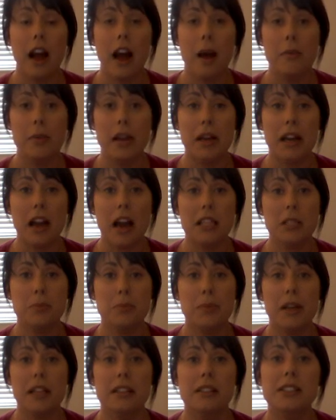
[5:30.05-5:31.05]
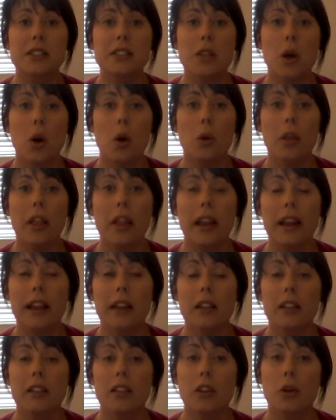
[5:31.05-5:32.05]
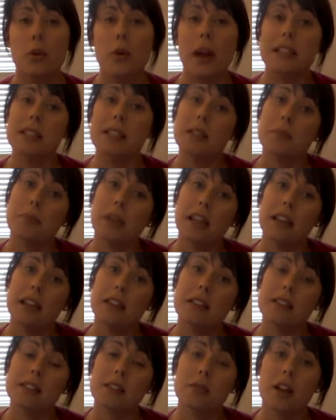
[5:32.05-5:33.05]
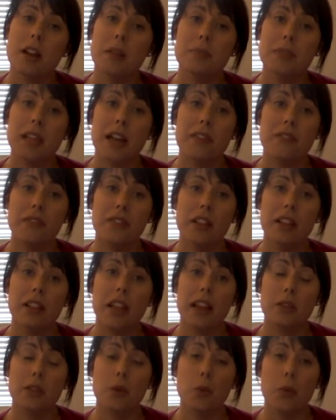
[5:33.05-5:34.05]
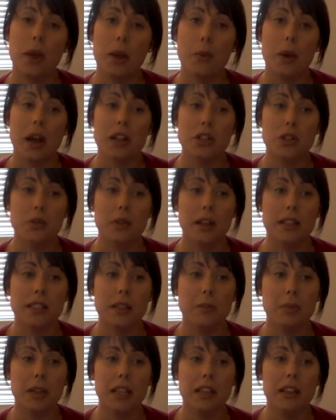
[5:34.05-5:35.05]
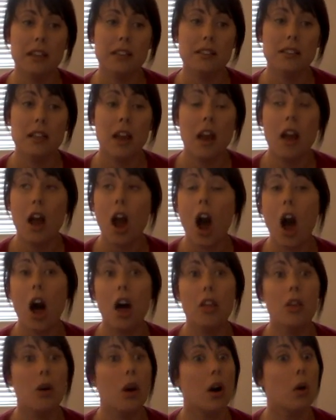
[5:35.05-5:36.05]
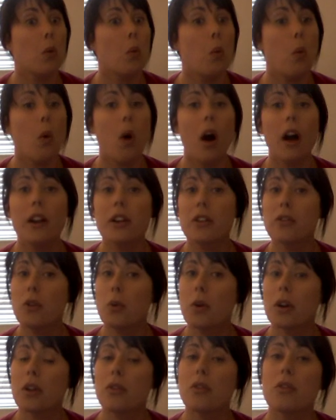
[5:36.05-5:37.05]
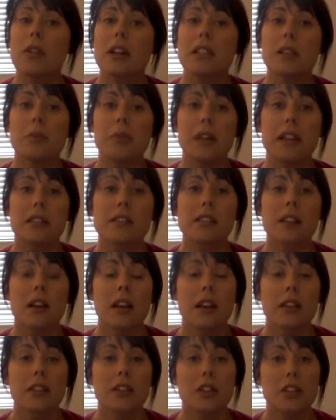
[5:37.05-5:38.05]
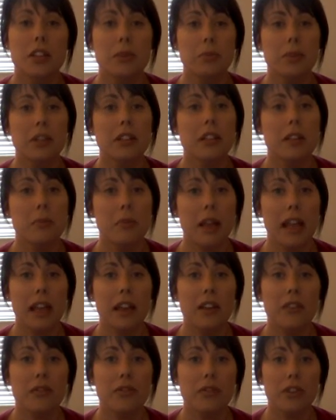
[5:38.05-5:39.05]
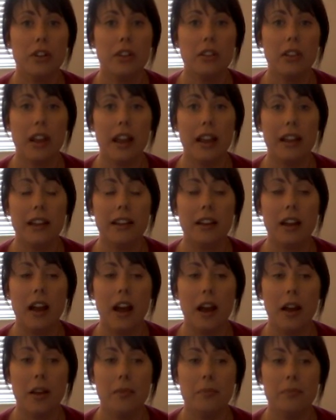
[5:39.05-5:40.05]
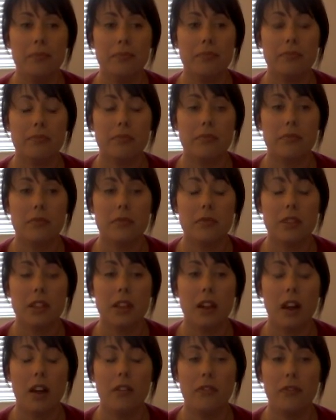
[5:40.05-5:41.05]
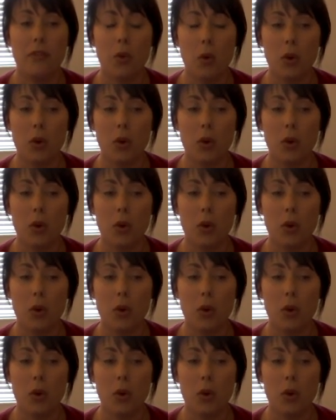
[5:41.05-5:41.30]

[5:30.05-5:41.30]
and a husband. So like the recipes, sometimes I feel like the Weight Watcher recipes, although are wonderful, wonderful recipes, they're typically made for like a